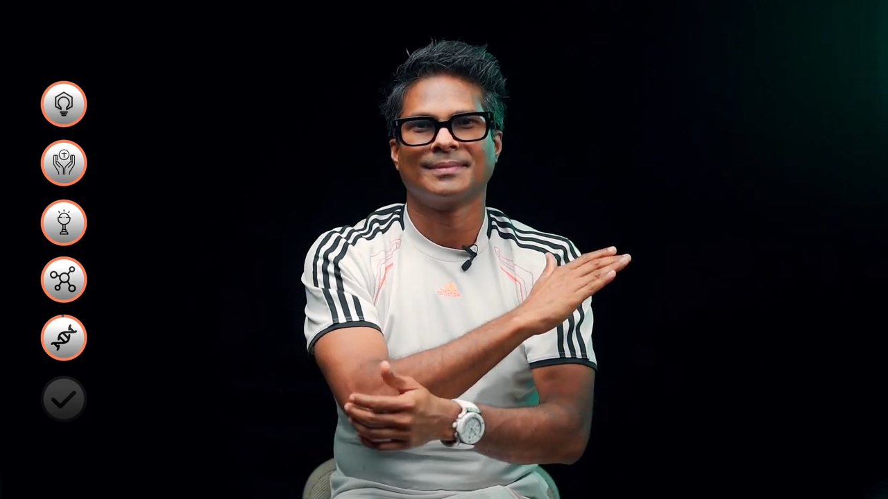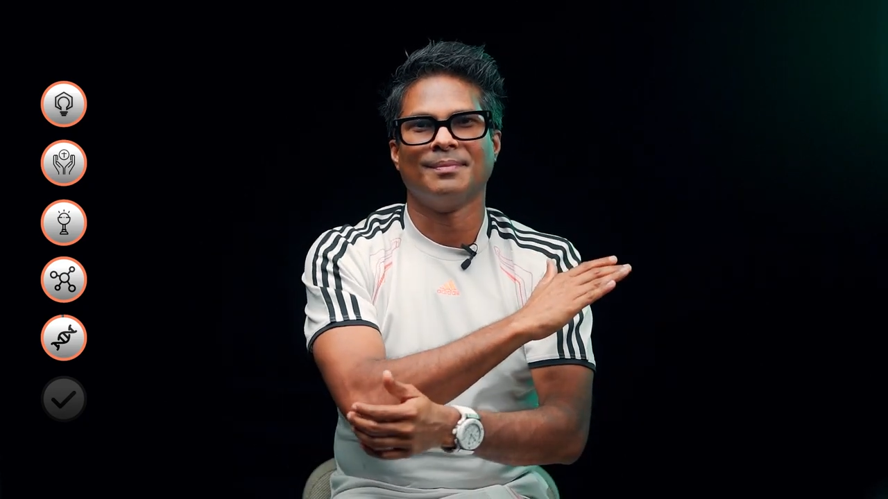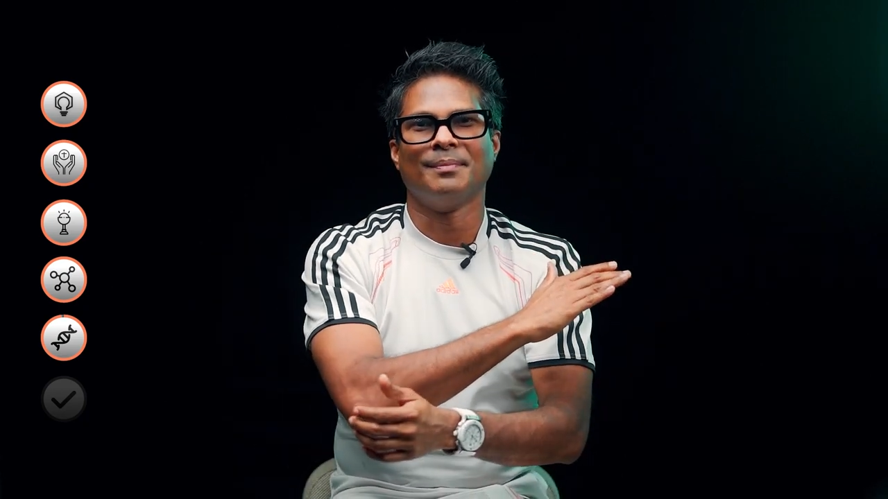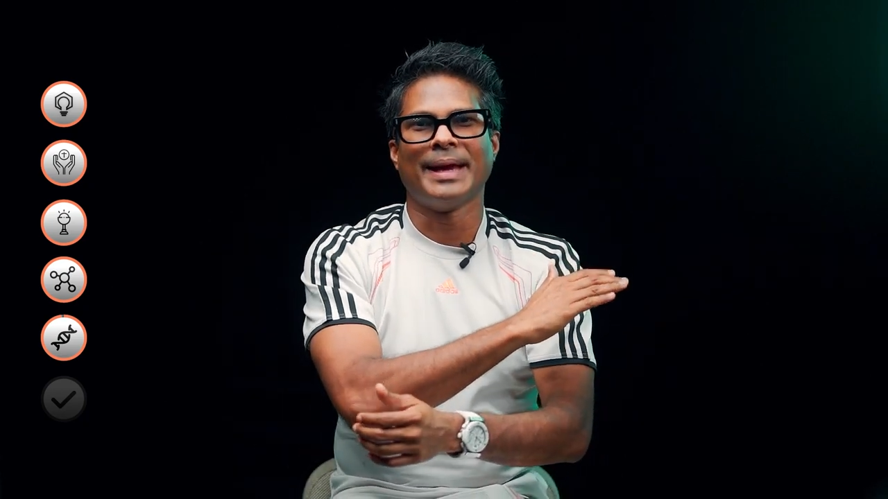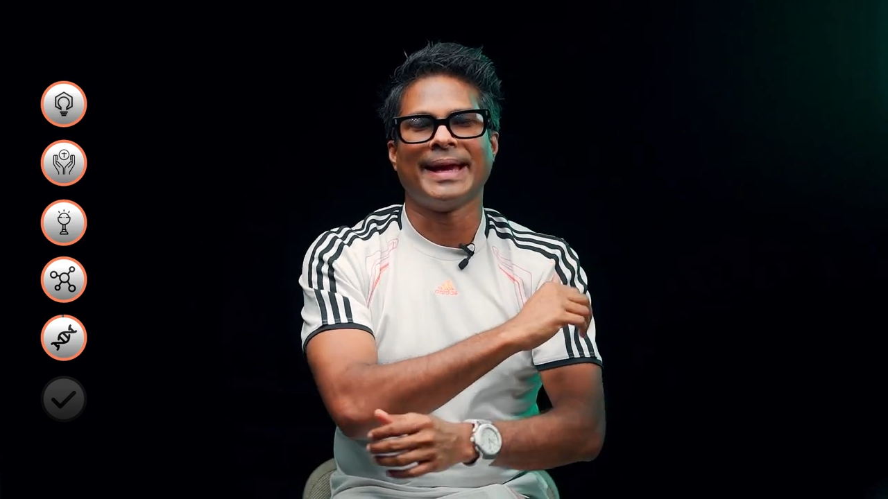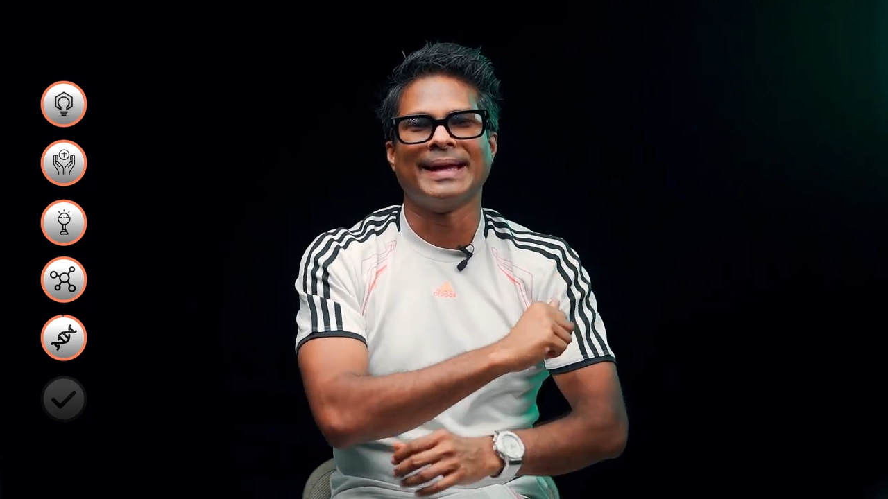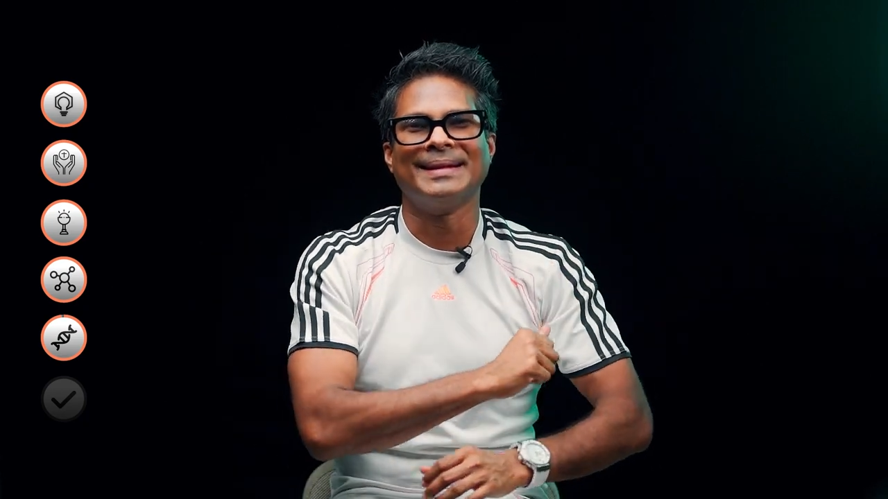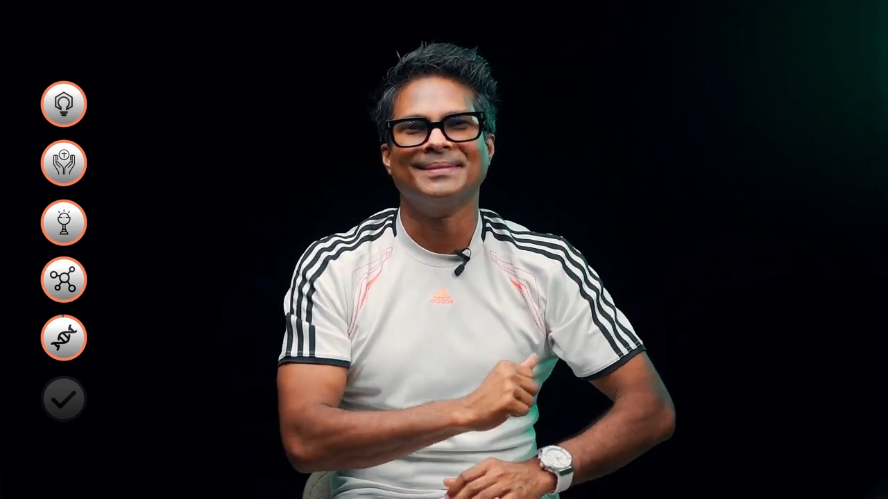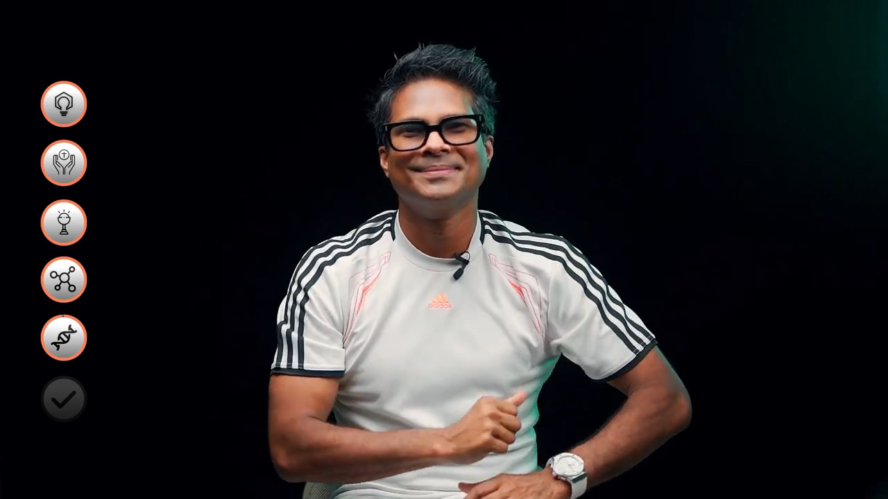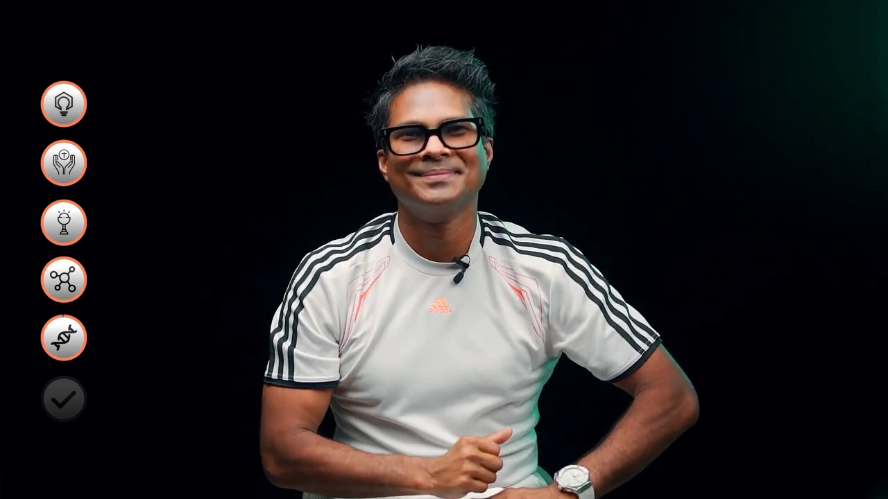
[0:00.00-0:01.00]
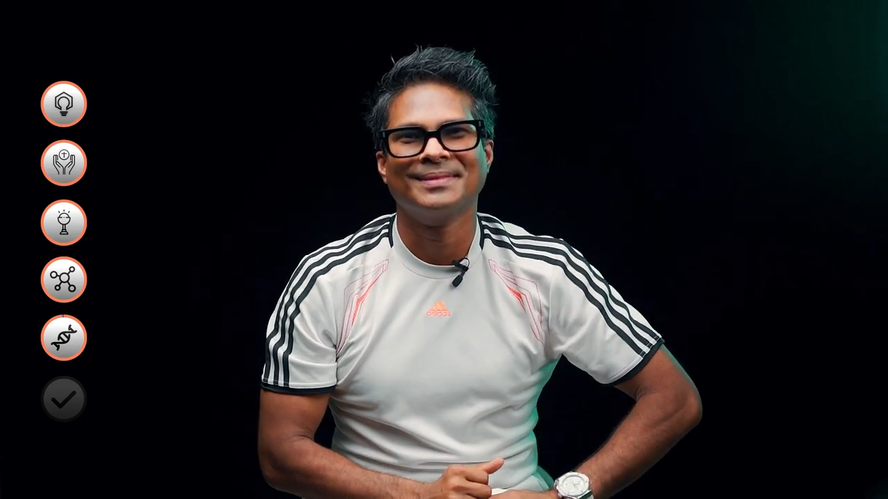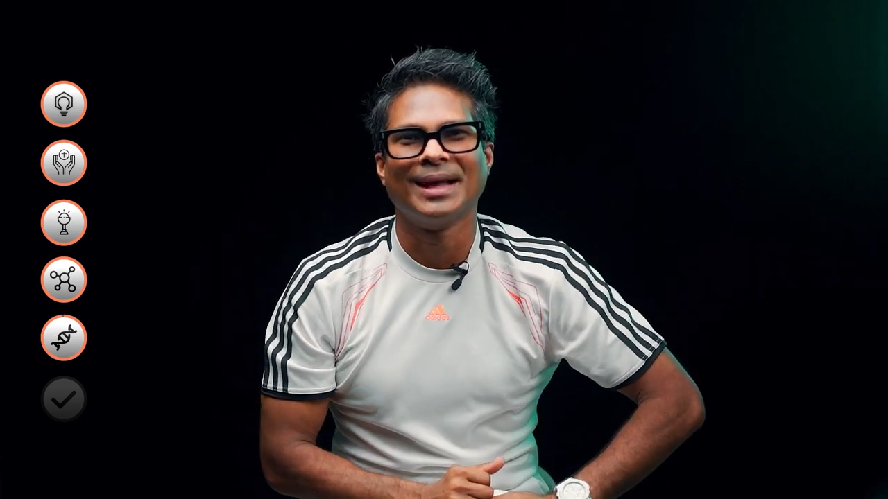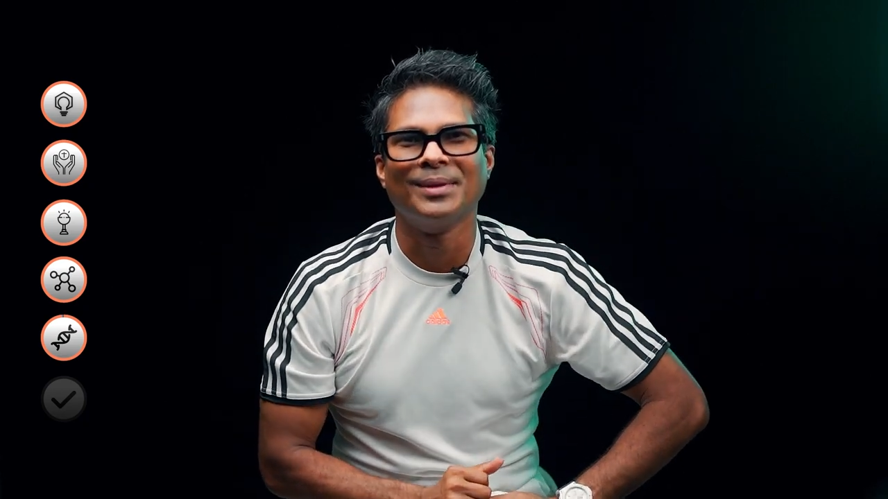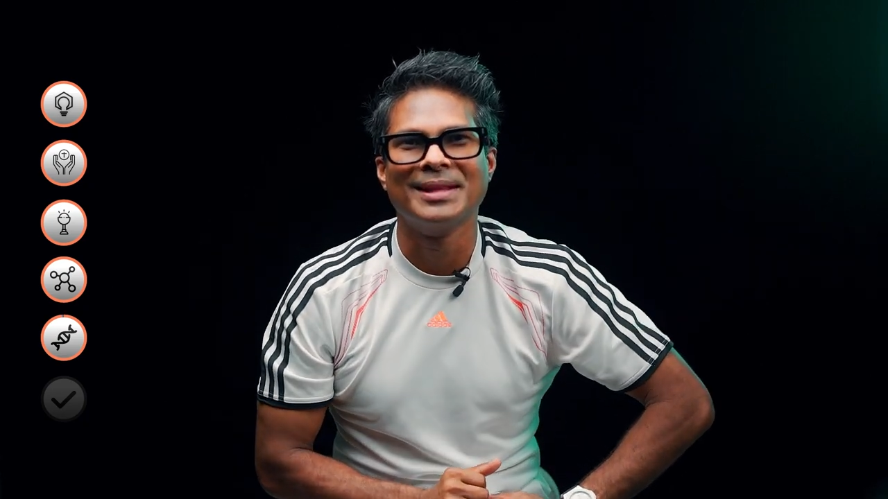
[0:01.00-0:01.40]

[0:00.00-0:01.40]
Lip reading: Man, now